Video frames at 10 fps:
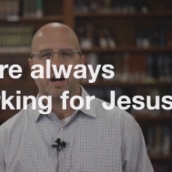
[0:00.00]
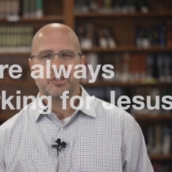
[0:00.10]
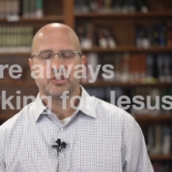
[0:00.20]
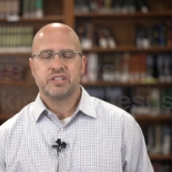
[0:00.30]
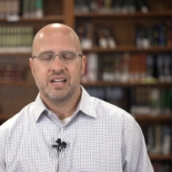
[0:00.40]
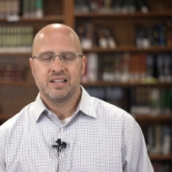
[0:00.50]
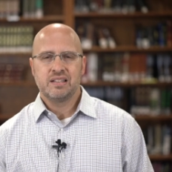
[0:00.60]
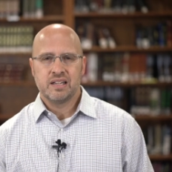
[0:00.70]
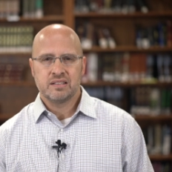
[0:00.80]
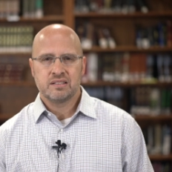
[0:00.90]

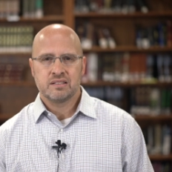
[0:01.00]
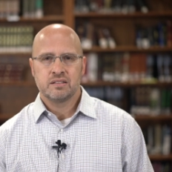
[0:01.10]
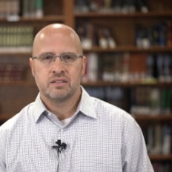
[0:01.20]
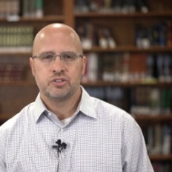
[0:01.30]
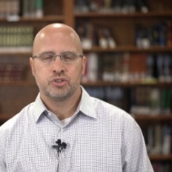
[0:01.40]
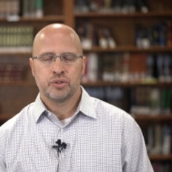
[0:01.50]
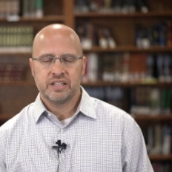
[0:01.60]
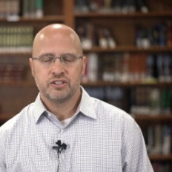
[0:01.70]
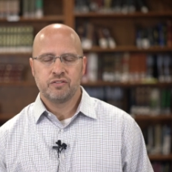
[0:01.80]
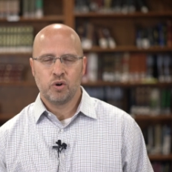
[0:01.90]
Understanding this
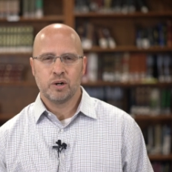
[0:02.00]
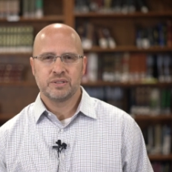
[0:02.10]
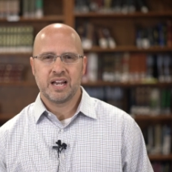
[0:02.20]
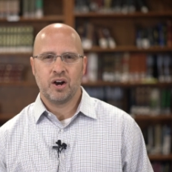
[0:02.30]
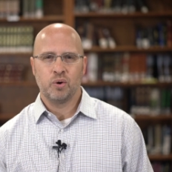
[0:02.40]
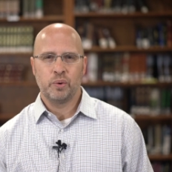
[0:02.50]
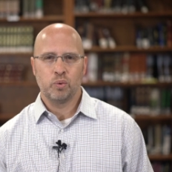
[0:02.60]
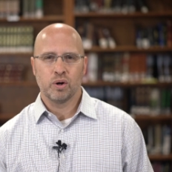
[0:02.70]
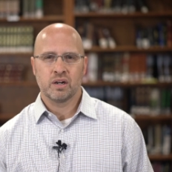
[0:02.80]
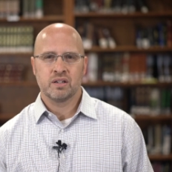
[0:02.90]
transforms how we
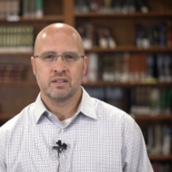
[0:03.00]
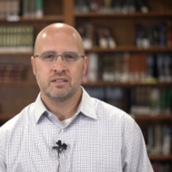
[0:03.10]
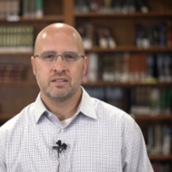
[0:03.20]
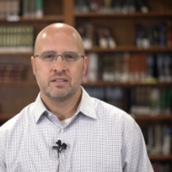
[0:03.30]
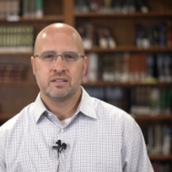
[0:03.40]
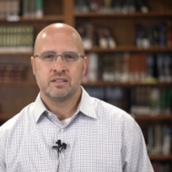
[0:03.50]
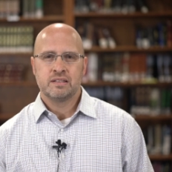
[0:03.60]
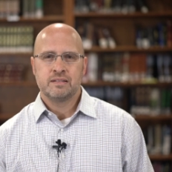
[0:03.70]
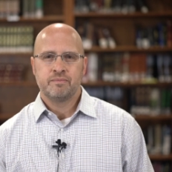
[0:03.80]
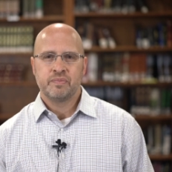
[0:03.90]
work.
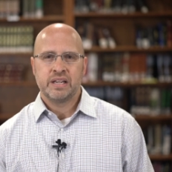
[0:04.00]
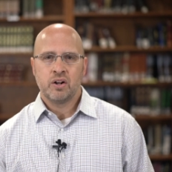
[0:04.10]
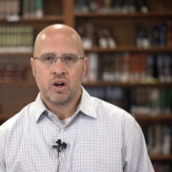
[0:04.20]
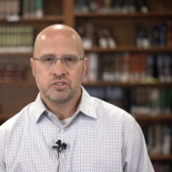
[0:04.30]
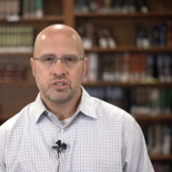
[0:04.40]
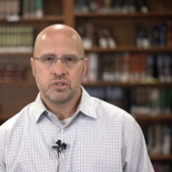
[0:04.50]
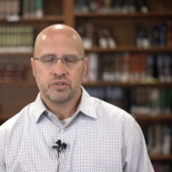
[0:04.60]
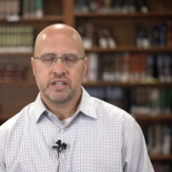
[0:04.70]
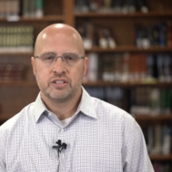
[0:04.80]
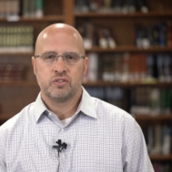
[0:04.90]
It also
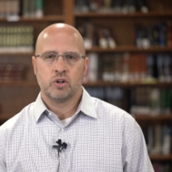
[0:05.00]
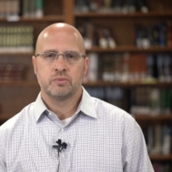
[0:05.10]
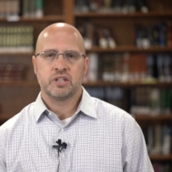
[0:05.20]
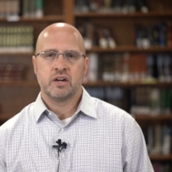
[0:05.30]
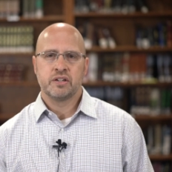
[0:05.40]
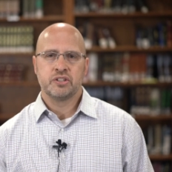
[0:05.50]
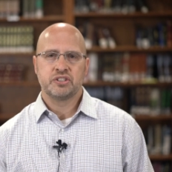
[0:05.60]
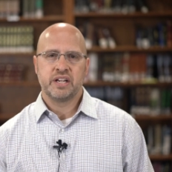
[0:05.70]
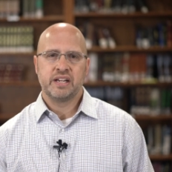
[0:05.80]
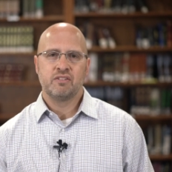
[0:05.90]
transforms our
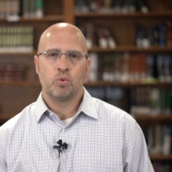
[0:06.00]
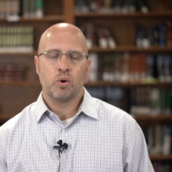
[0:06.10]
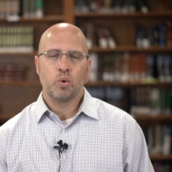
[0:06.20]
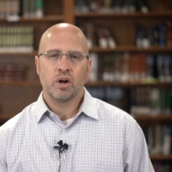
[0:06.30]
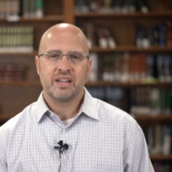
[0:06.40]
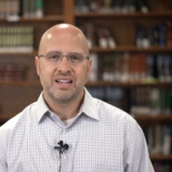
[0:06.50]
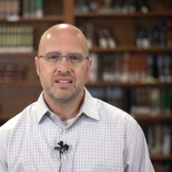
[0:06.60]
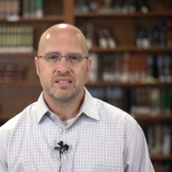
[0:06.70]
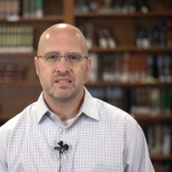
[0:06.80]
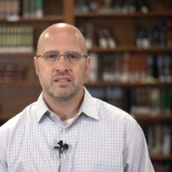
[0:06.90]
understanding of what work
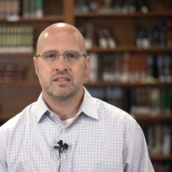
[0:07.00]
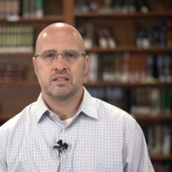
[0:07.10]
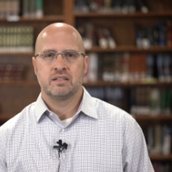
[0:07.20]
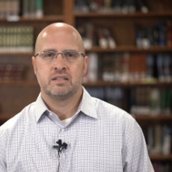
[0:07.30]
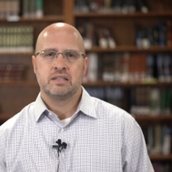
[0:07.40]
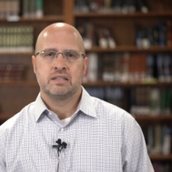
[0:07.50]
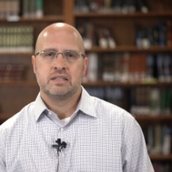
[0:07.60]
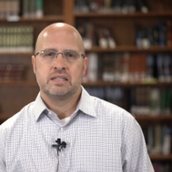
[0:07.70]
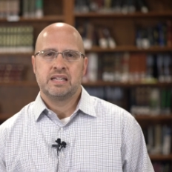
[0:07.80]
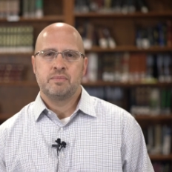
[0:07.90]
is.
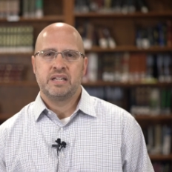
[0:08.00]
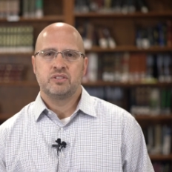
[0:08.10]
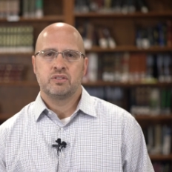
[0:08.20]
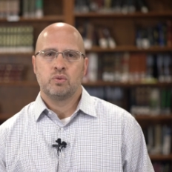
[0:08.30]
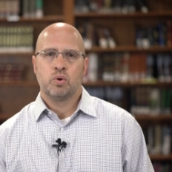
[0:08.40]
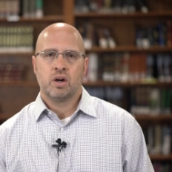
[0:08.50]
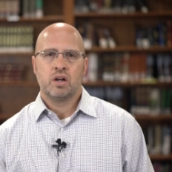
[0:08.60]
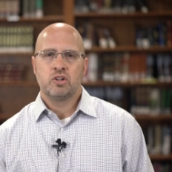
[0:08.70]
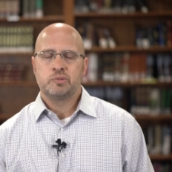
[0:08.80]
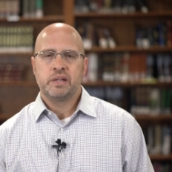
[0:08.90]
It means work
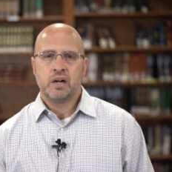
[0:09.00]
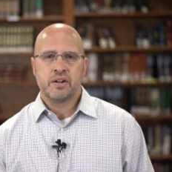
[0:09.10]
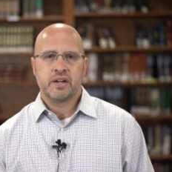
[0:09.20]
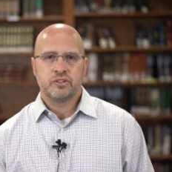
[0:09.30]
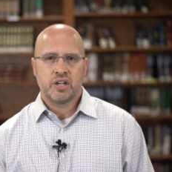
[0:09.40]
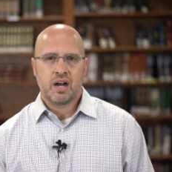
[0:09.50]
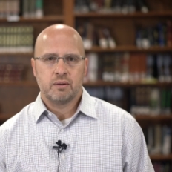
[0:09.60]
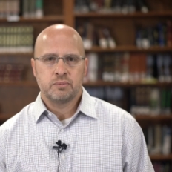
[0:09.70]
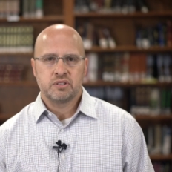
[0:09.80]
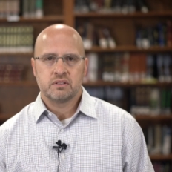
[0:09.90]
goes beyond our
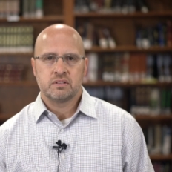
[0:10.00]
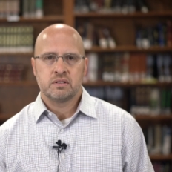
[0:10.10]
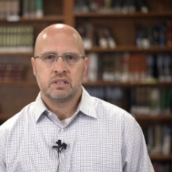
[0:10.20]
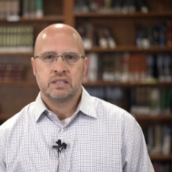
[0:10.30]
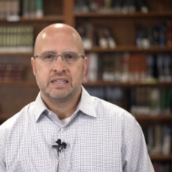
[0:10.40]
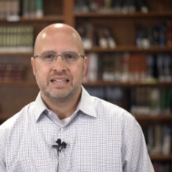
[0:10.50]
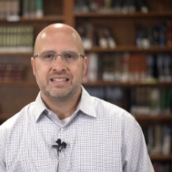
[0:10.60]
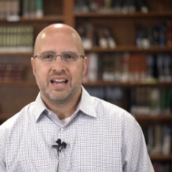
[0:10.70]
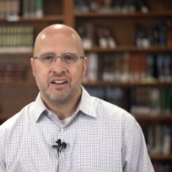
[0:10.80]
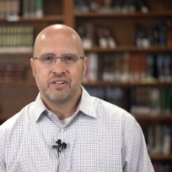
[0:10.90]
jobs.
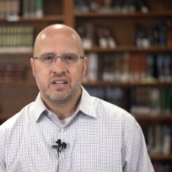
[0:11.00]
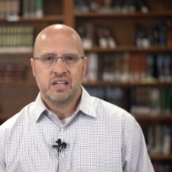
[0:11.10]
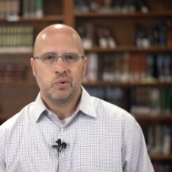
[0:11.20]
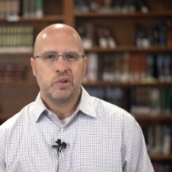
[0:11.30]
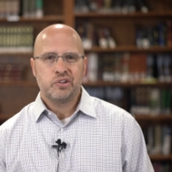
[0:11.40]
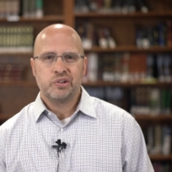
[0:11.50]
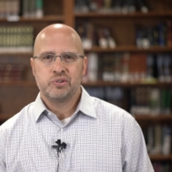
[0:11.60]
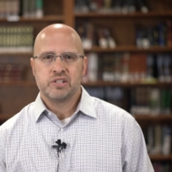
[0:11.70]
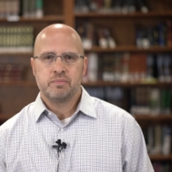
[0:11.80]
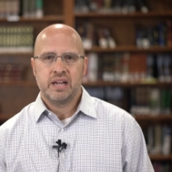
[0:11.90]
It's everything we
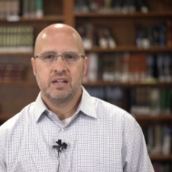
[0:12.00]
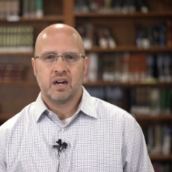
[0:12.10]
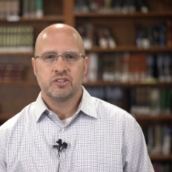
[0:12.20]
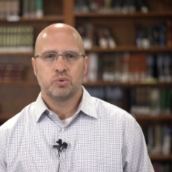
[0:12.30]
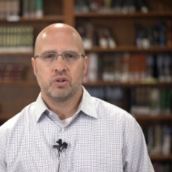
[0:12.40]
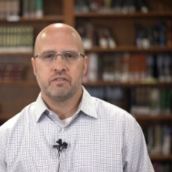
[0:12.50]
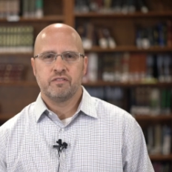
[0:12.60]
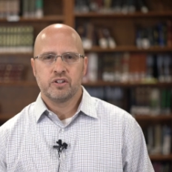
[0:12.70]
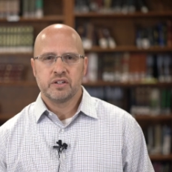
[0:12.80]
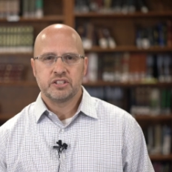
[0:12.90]
do to make God's world
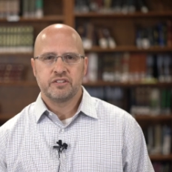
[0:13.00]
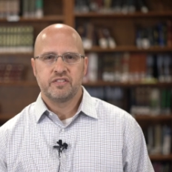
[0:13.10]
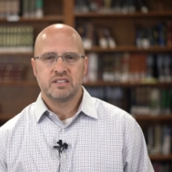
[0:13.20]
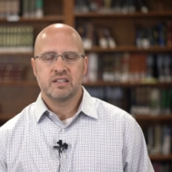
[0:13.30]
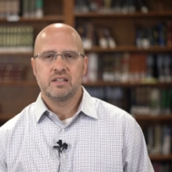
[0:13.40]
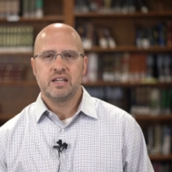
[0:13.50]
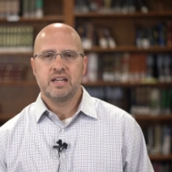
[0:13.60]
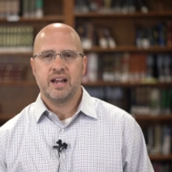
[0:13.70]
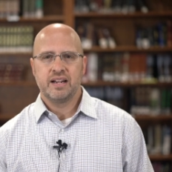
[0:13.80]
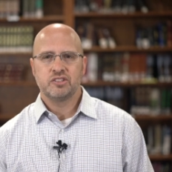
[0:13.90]
flourish
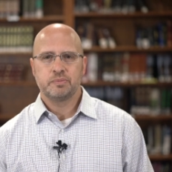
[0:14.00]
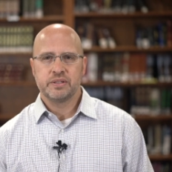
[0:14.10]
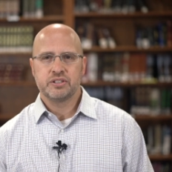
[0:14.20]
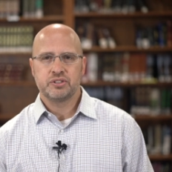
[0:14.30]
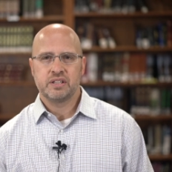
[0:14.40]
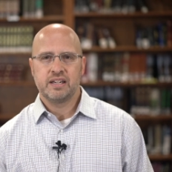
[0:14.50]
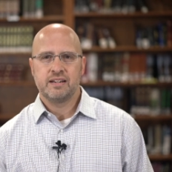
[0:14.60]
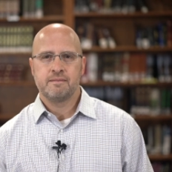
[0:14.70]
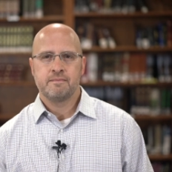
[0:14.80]
physically and spiritually.